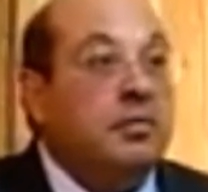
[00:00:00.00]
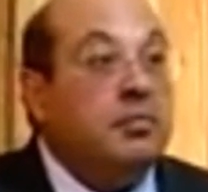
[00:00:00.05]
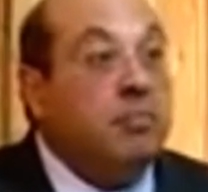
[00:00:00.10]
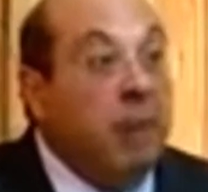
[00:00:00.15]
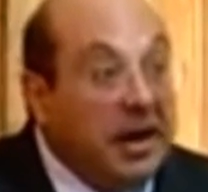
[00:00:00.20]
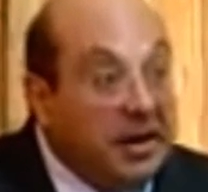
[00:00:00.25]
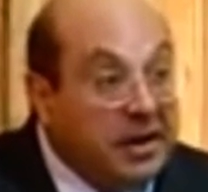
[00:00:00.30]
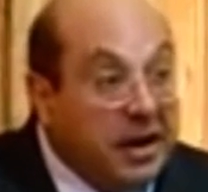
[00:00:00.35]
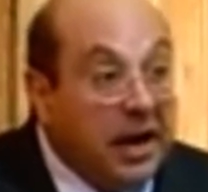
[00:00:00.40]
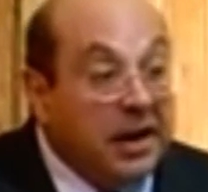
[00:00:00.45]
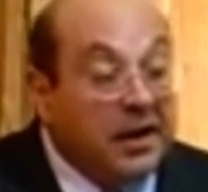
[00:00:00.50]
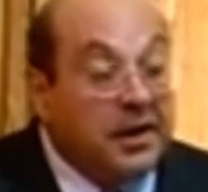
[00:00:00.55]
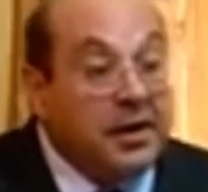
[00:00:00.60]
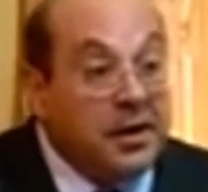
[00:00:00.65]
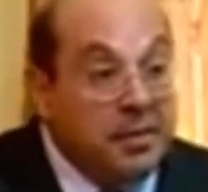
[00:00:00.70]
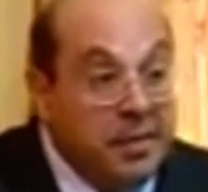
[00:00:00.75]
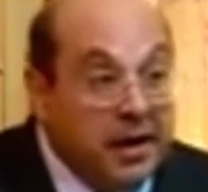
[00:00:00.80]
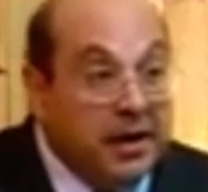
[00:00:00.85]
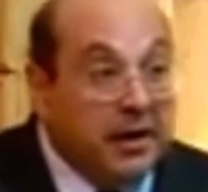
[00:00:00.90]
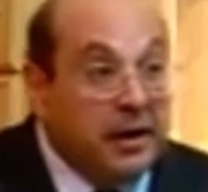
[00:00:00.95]
But
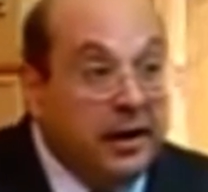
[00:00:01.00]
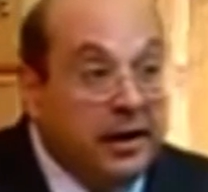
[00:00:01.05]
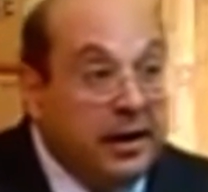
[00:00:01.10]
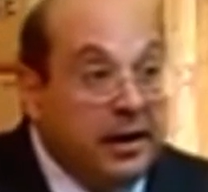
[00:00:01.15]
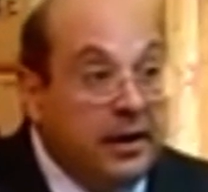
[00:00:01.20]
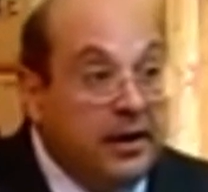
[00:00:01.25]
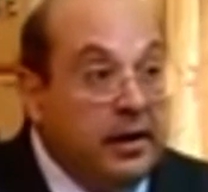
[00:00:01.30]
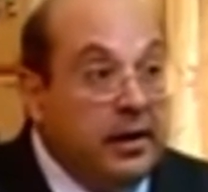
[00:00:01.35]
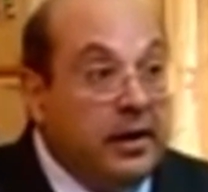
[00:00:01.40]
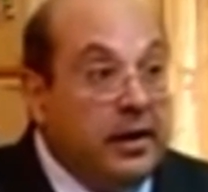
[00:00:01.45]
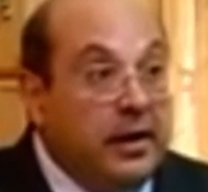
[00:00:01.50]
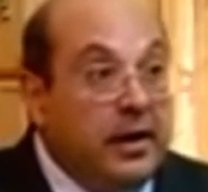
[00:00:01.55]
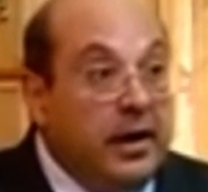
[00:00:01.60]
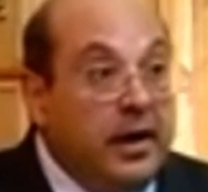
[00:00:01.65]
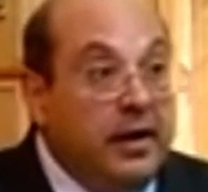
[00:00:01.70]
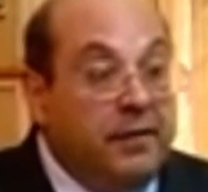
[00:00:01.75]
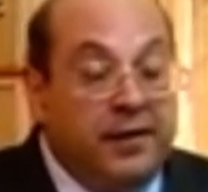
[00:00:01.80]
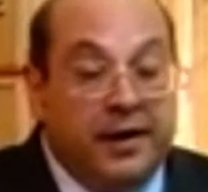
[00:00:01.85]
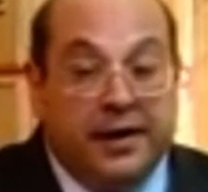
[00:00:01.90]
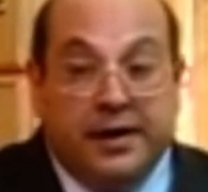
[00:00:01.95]
ultimately,
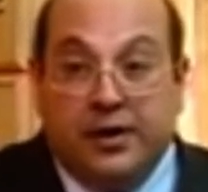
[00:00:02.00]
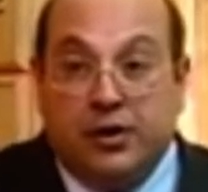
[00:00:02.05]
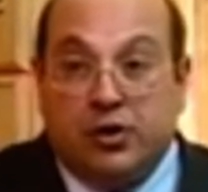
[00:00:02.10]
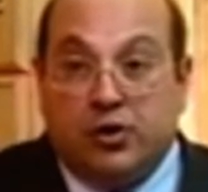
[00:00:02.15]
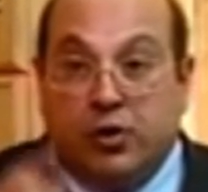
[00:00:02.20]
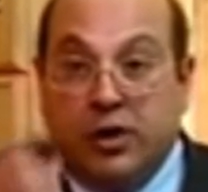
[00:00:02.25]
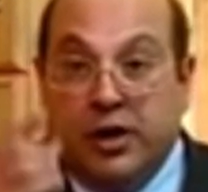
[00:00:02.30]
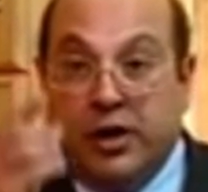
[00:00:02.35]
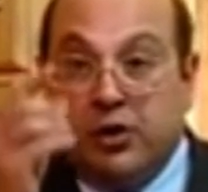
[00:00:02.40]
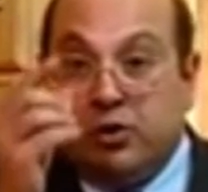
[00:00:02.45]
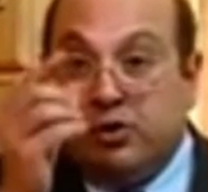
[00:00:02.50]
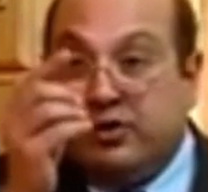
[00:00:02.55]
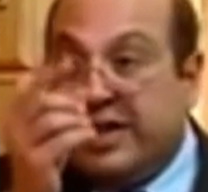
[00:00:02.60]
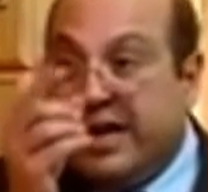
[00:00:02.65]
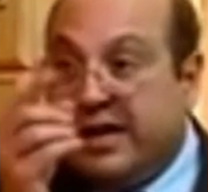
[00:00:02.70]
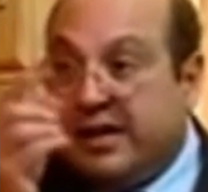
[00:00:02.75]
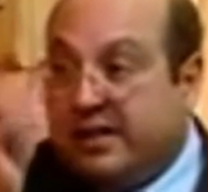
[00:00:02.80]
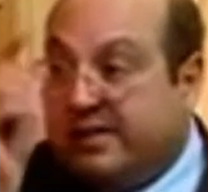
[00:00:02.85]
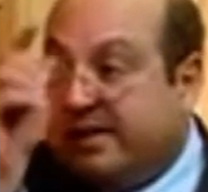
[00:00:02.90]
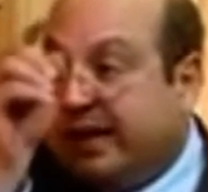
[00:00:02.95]
if it is going to
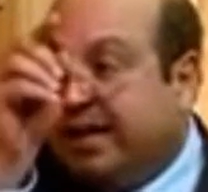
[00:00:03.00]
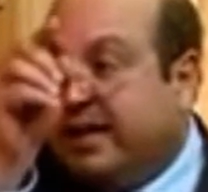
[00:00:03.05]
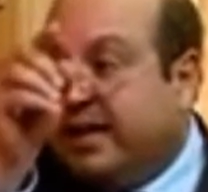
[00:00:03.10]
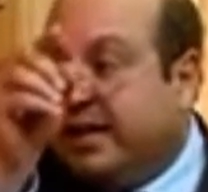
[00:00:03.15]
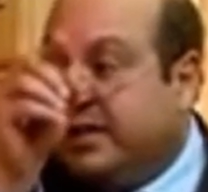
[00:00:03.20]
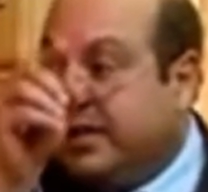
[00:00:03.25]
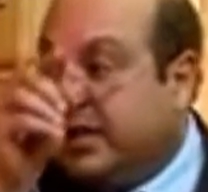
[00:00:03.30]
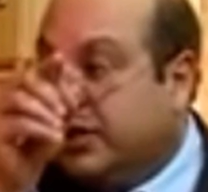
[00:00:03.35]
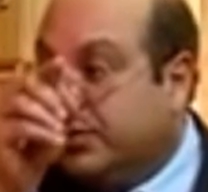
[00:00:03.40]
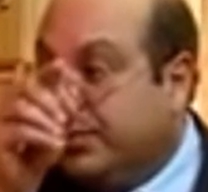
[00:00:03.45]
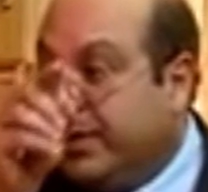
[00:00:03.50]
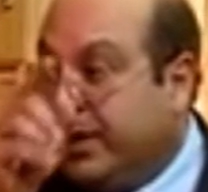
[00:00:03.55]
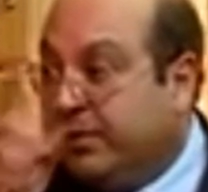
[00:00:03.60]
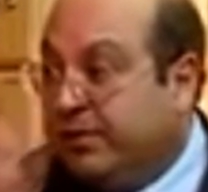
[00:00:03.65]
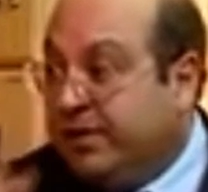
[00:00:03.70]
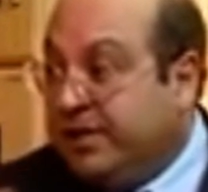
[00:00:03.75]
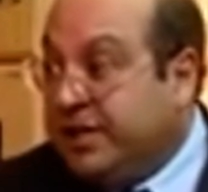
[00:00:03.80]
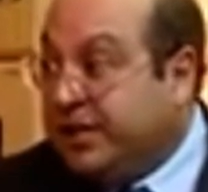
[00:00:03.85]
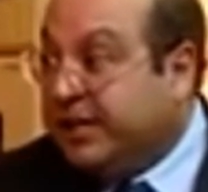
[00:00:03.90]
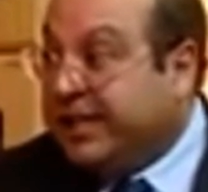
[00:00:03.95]
set aside a
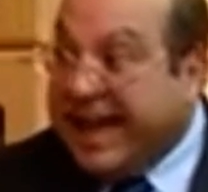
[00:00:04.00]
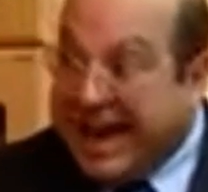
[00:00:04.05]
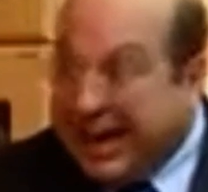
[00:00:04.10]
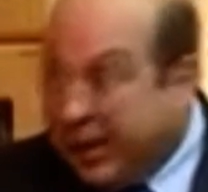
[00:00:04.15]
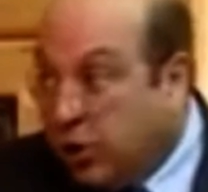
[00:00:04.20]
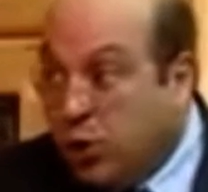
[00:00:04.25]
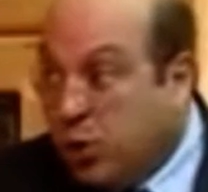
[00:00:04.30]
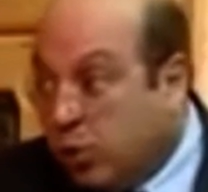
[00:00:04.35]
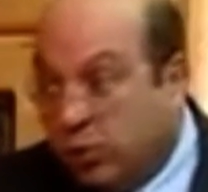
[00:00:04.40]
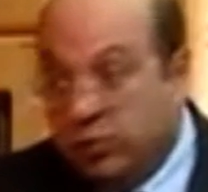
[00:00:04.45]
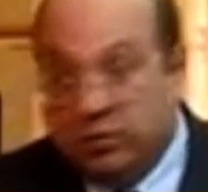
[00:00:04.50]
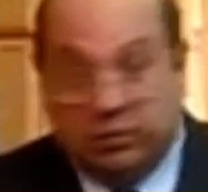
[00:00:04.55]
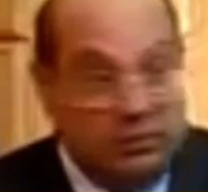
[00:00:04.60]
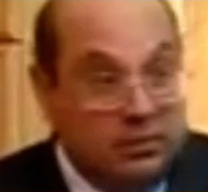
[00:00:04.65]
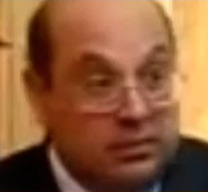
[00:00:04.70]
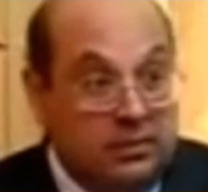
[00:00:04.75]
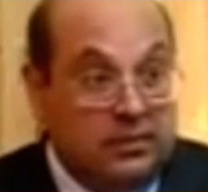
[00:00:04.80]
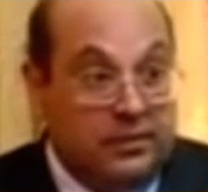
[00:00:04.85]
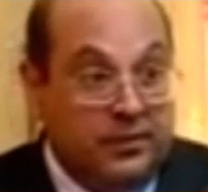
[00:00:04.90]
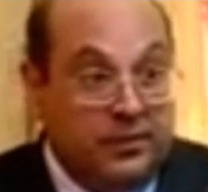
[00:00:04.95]
judgment, which it can do,
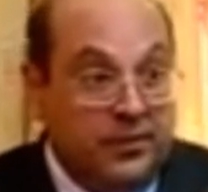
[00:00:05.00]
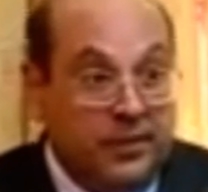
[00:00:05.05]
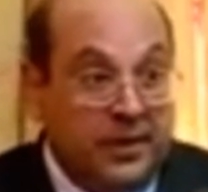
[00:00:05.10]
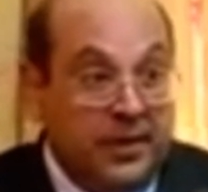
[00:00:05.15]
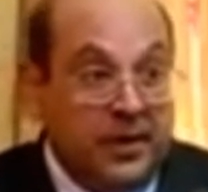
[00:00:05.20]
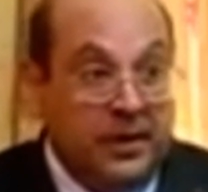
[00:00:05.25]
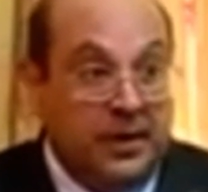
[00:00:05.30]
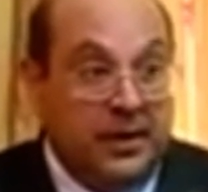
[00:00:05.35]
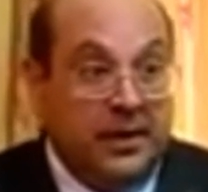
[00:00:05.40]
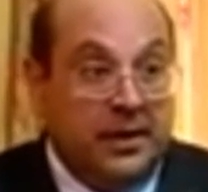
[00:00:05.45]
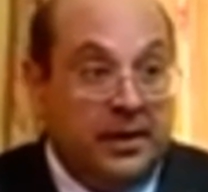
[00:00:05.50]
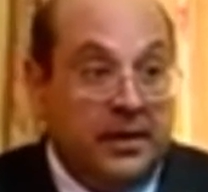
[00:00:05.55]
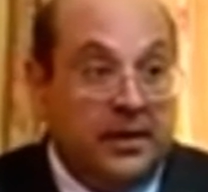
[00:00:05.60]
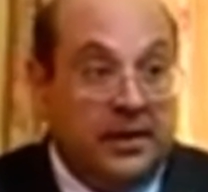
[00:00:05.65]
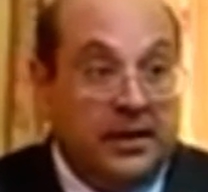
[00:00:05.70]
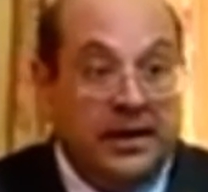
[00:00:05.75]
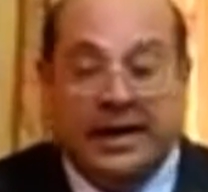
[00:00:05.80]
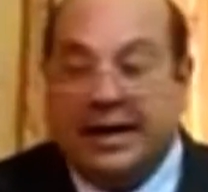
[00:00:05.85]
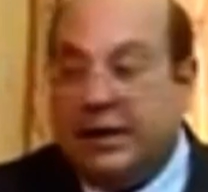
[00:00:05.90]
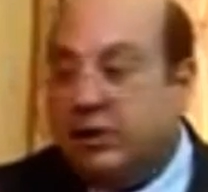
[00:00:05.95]

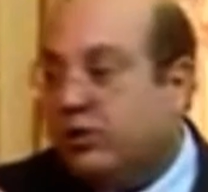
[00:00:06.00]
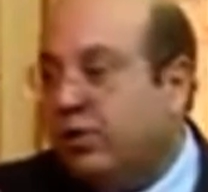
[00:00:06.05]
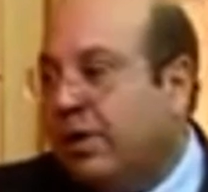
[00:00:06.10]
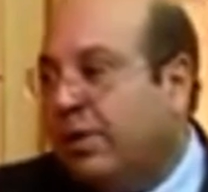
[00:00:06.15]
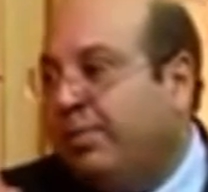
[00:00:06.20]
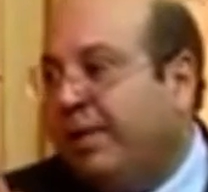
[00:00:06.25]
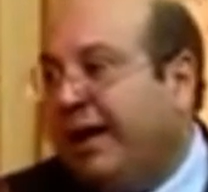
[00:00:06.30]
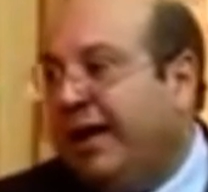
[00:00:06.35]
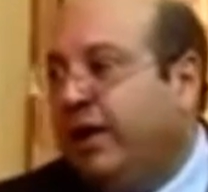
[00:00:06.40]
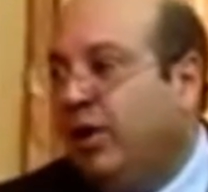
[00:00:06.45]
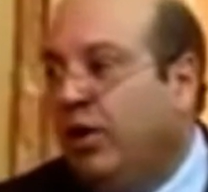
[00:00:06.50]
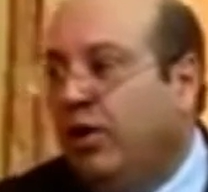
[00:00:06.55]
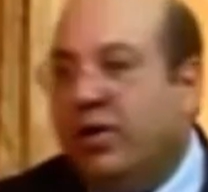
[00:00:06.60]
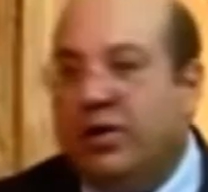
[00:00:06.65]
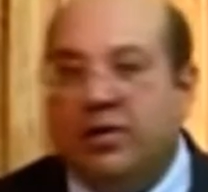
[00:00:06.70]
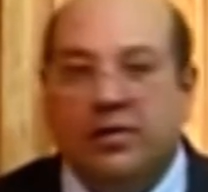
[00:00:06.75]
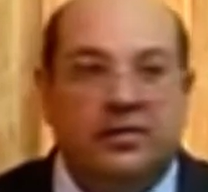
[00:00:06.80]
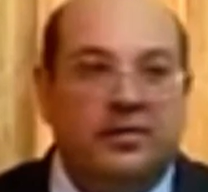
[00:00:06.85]
it has to apply law.